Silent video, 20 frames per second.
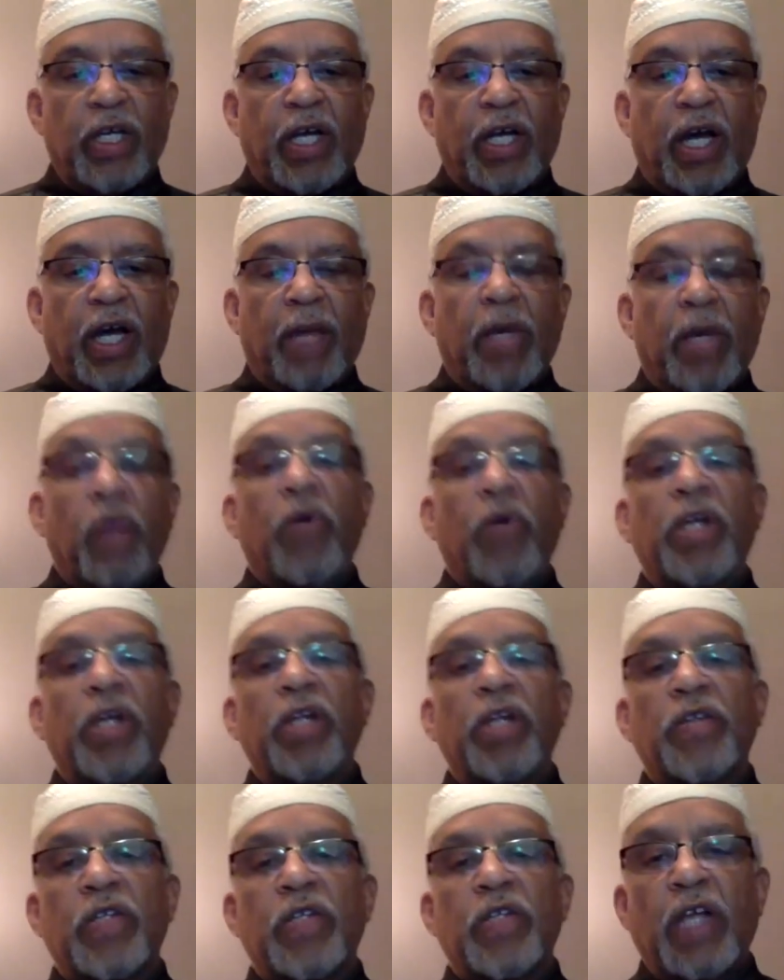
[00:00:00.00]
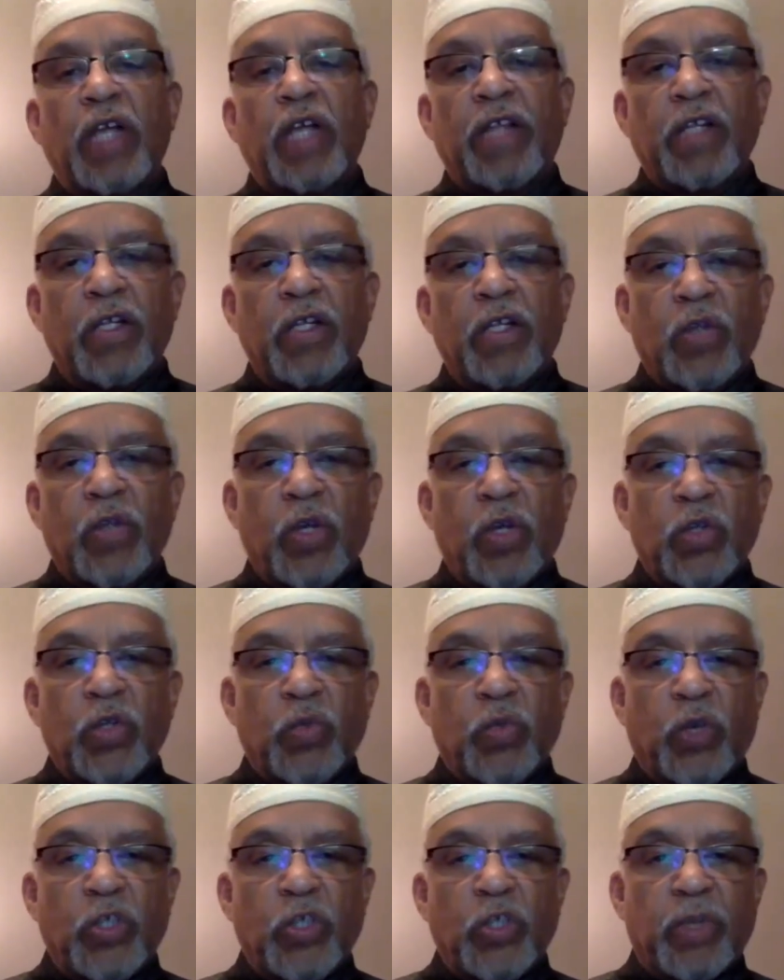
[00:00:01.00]
I bear witness that nothing deserves
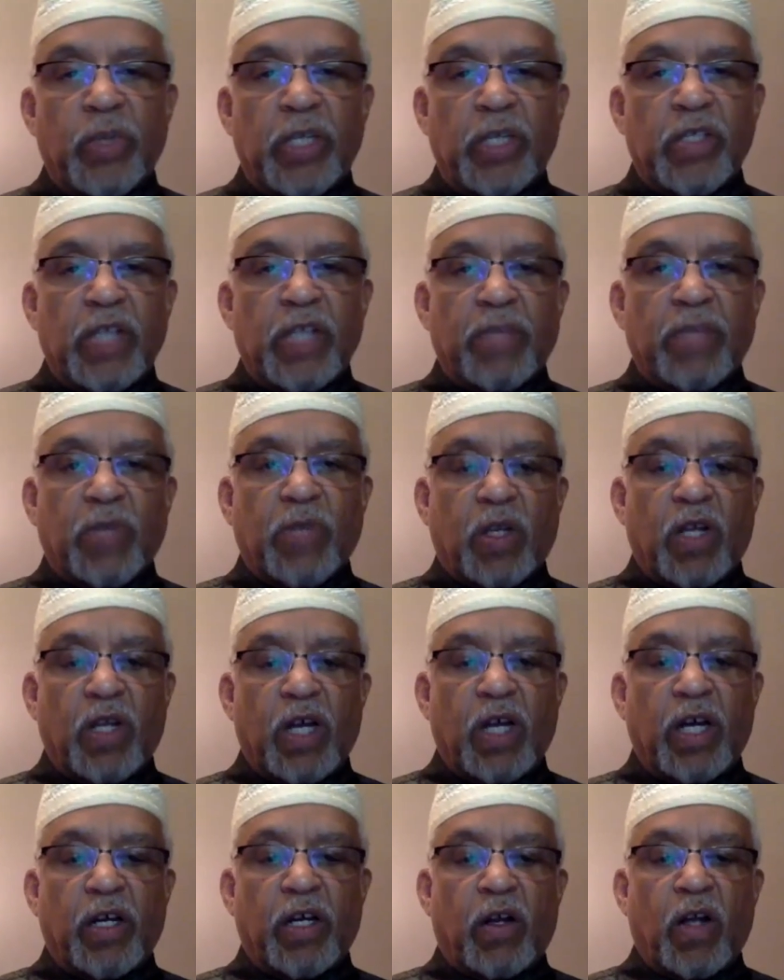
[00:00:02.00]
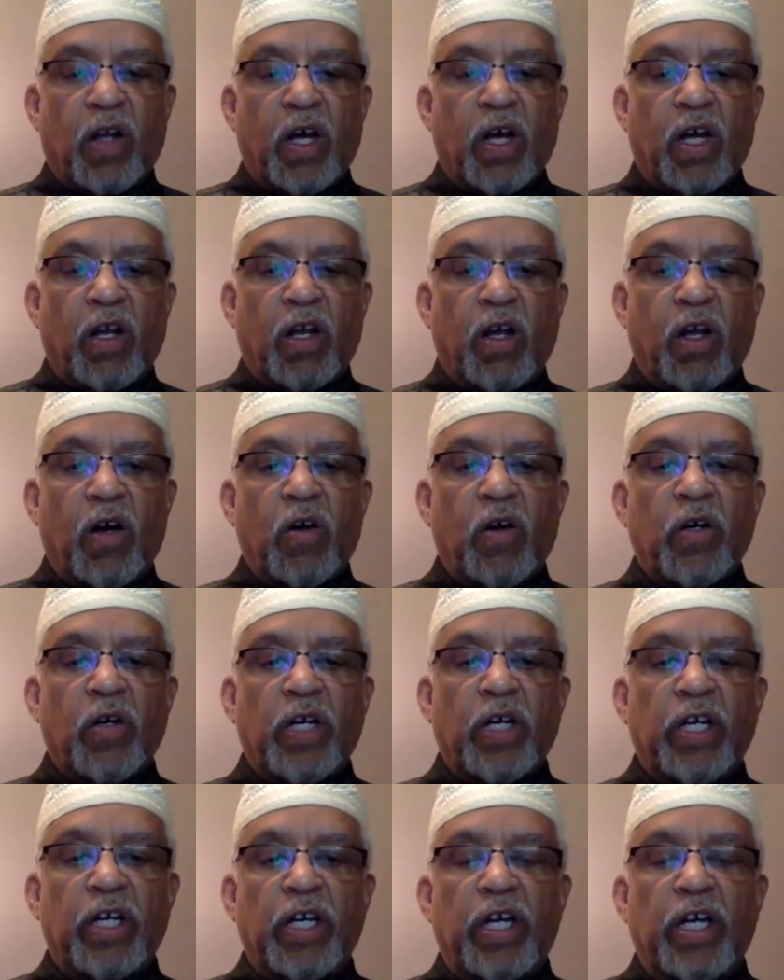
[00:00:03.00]
worship except Allah and Allah alone.
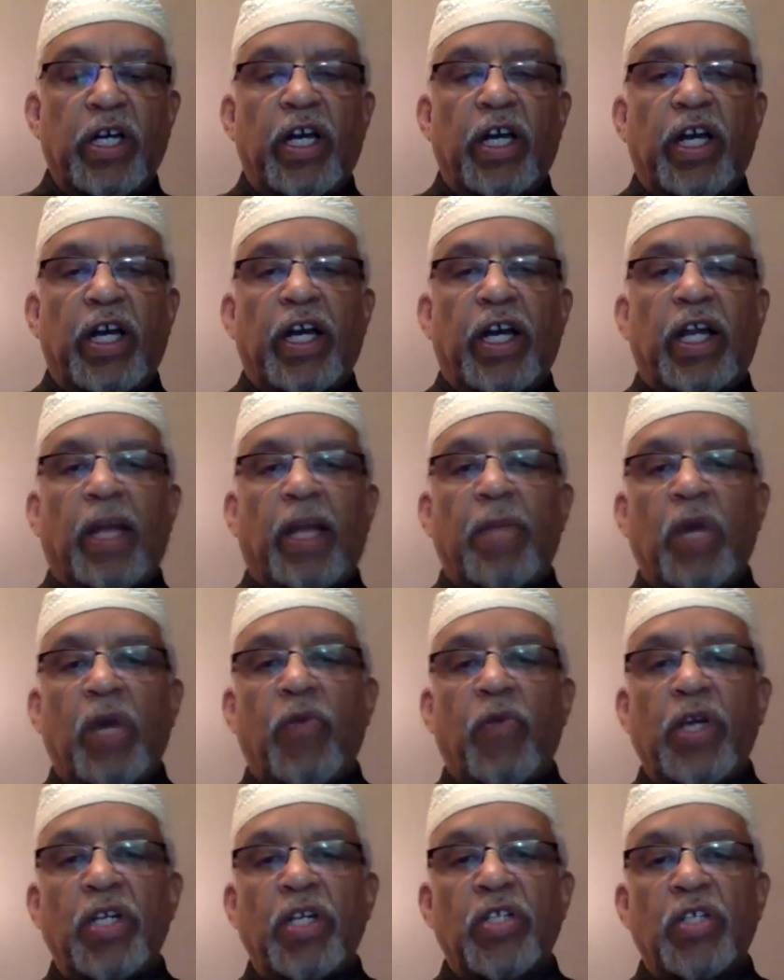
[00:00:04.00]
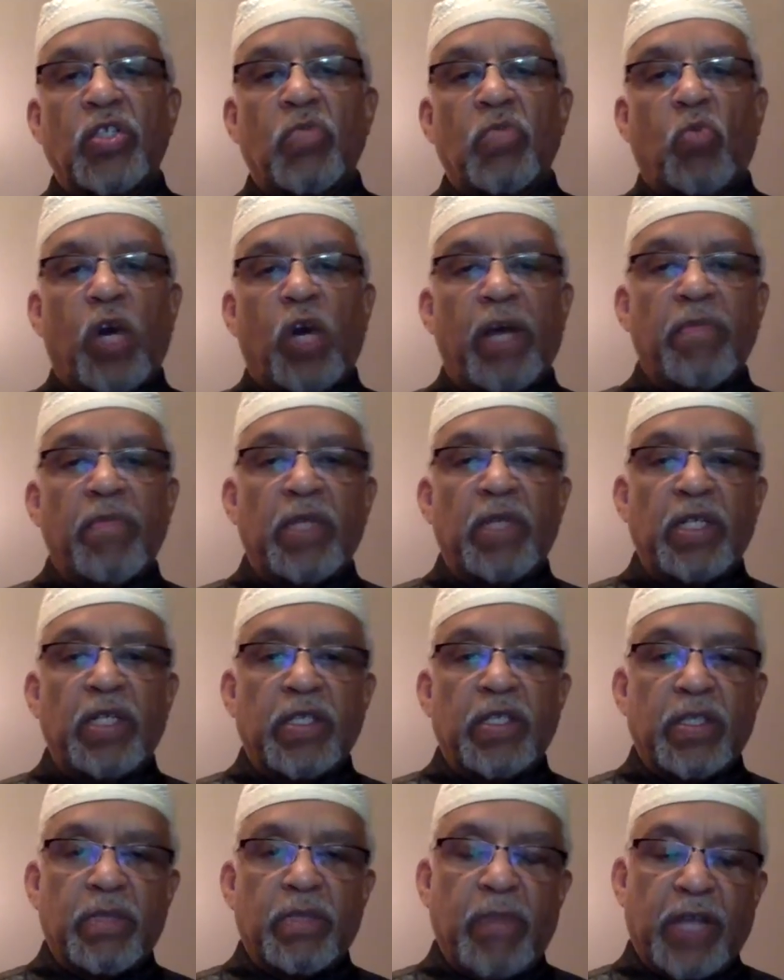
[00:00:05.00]
And I bear witness to Muhammad
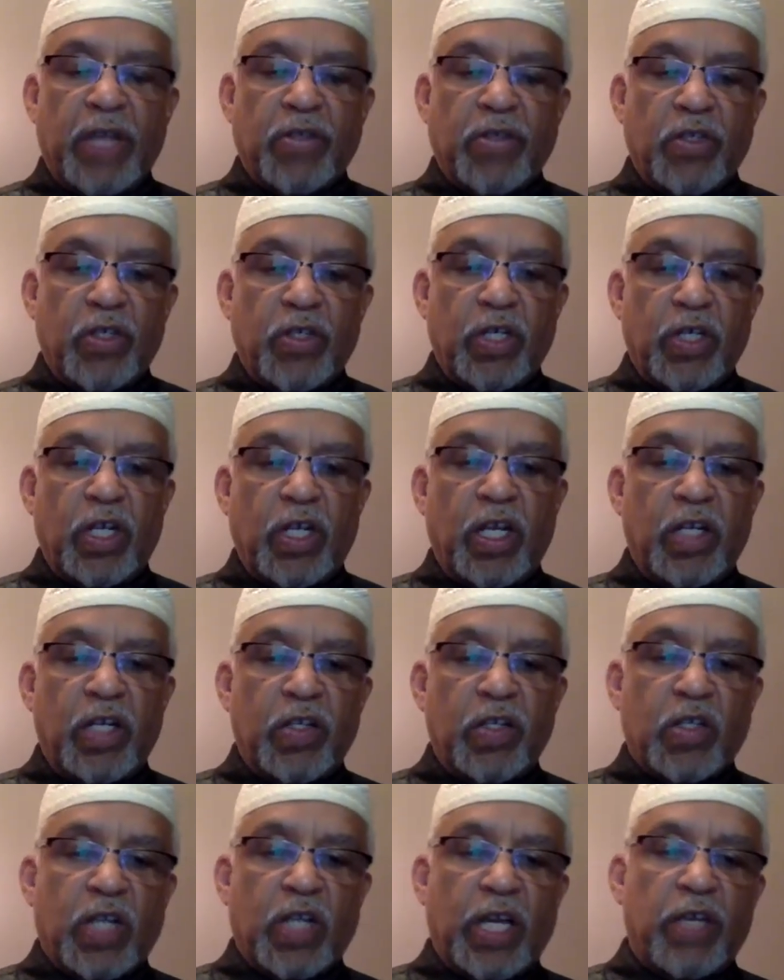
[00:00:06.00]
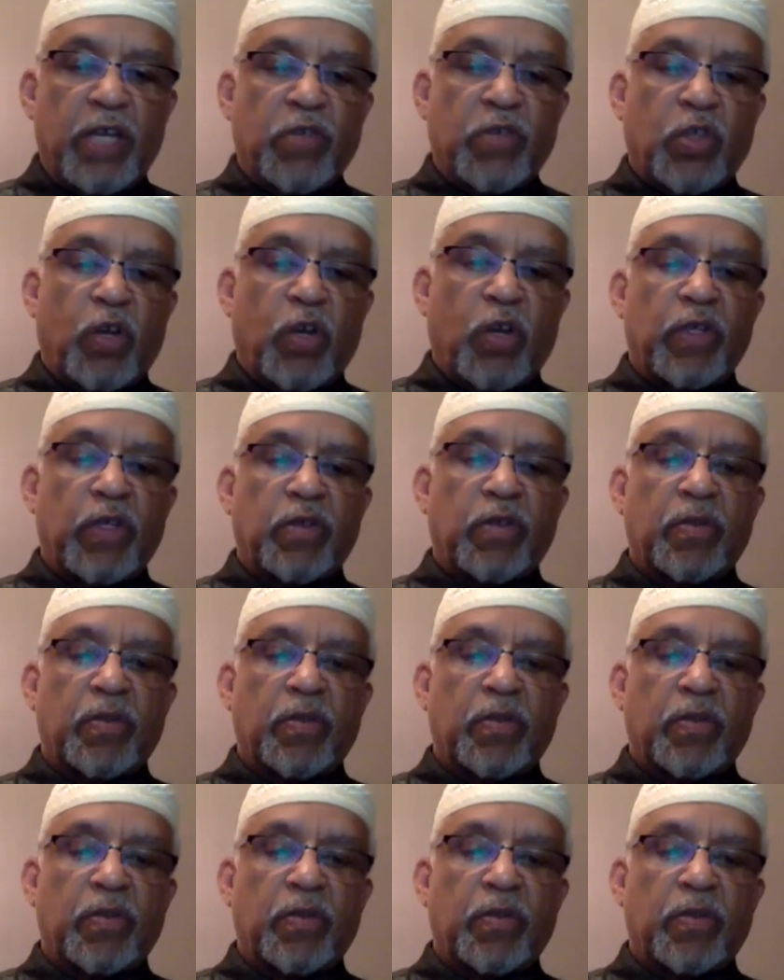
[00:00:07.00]
as his messenger and his slave servant.